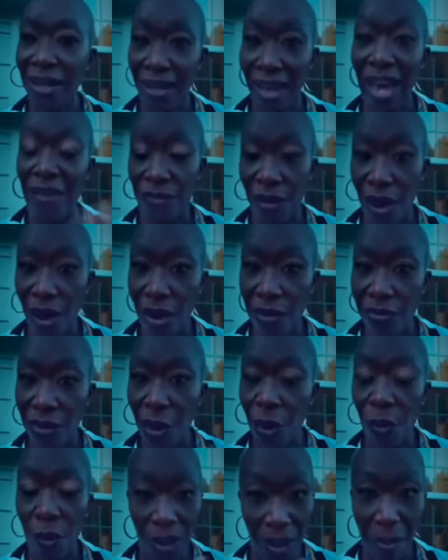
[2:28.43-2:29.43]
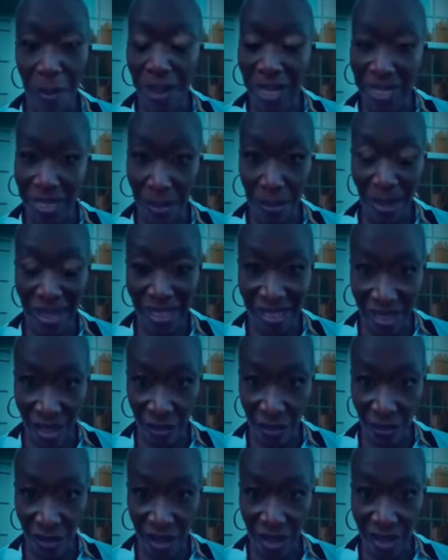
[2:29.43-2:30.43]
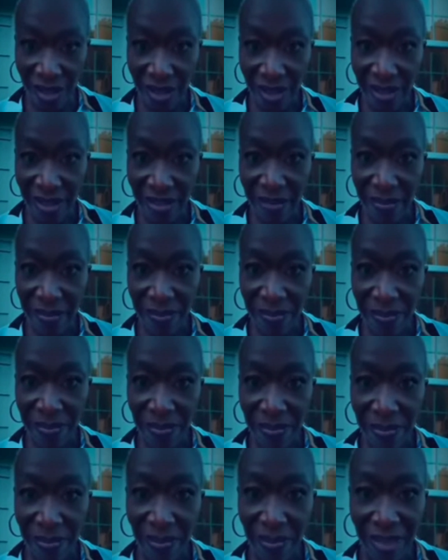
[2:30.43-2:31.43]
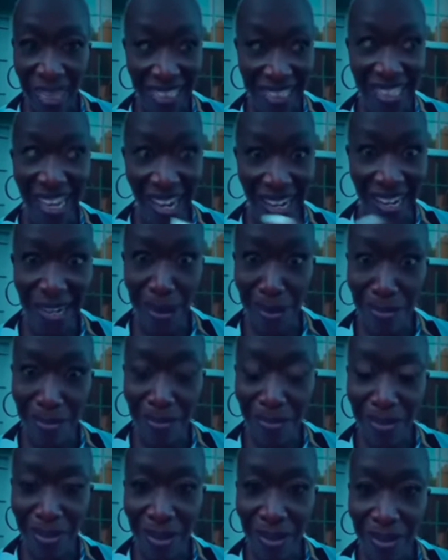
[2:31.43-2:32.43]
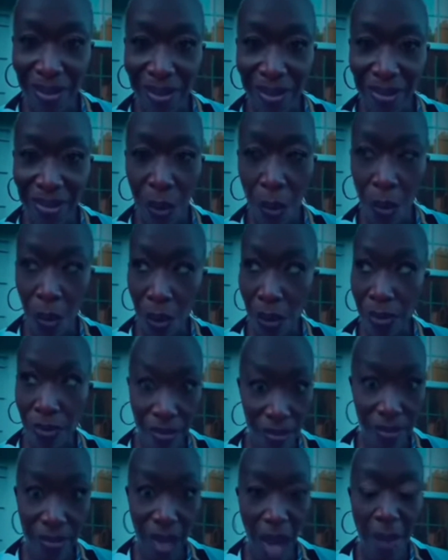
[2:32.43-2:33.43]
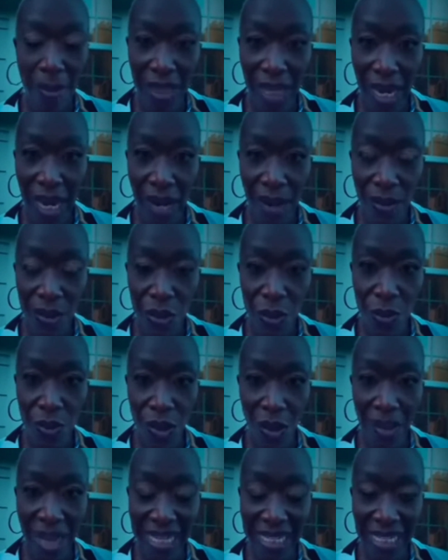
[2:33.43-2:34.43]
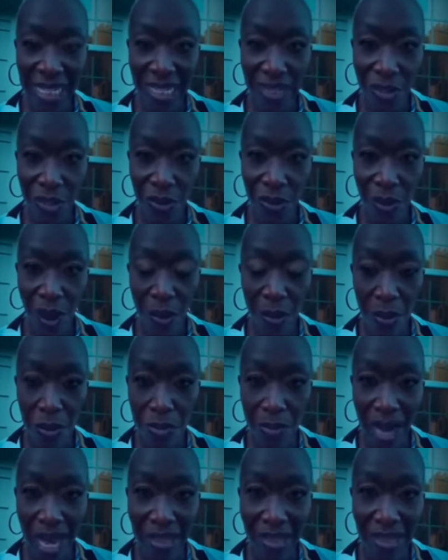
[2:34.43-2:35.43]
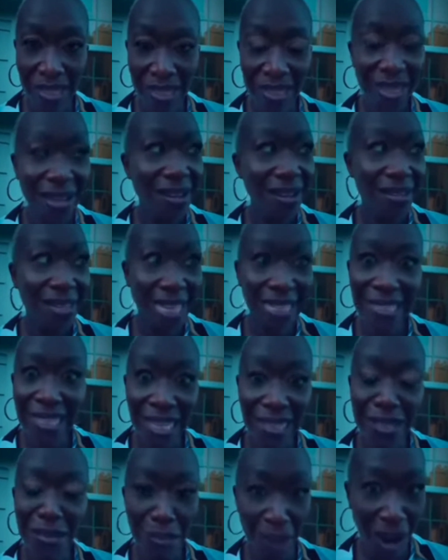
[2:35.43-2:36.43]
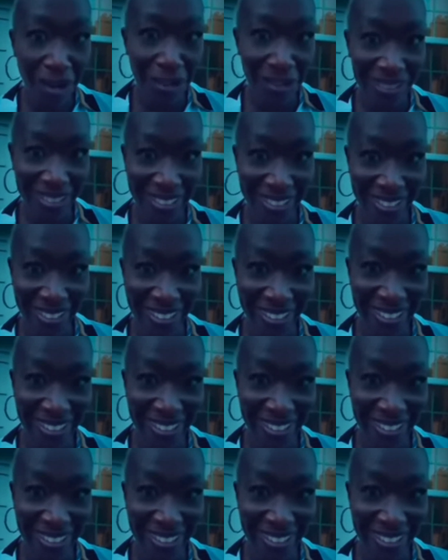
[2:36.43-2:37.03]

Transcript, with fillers: F off, we're going to pick somebody different that's not him or Kamala Harris, who was on that ticket too, on those ballots. That's not democracy.